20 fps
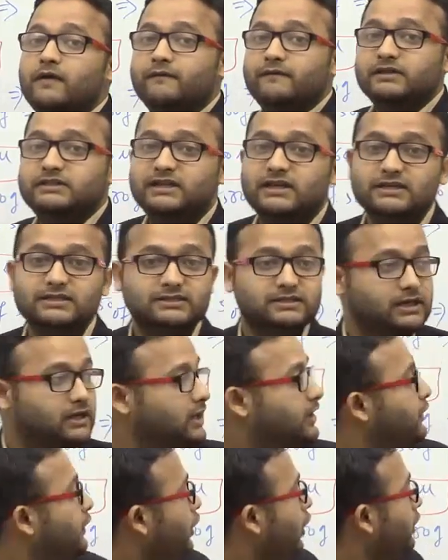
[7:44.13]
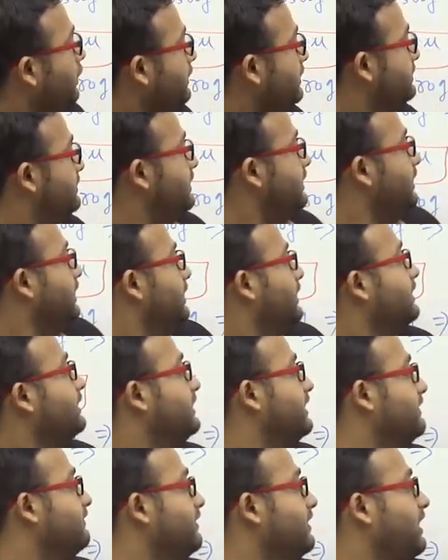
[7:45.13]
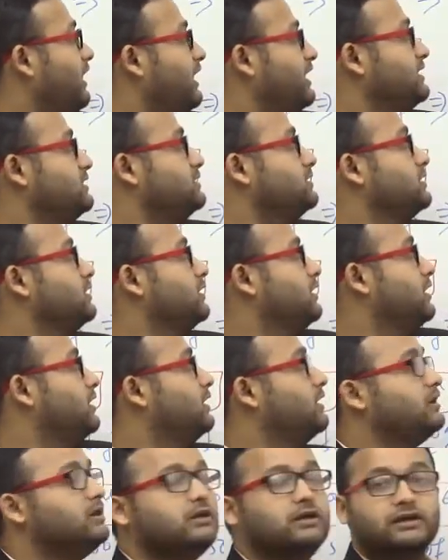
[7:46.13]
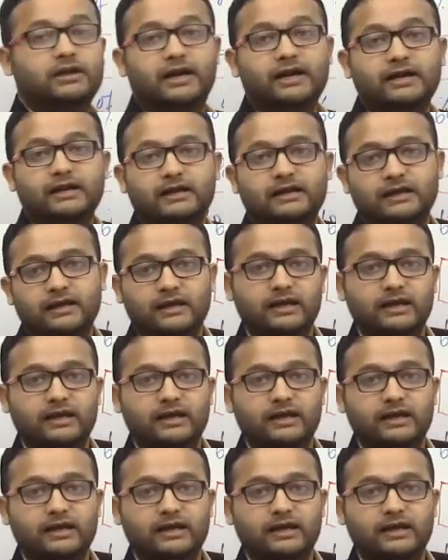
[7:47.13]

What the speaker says: which is not in the given range, right?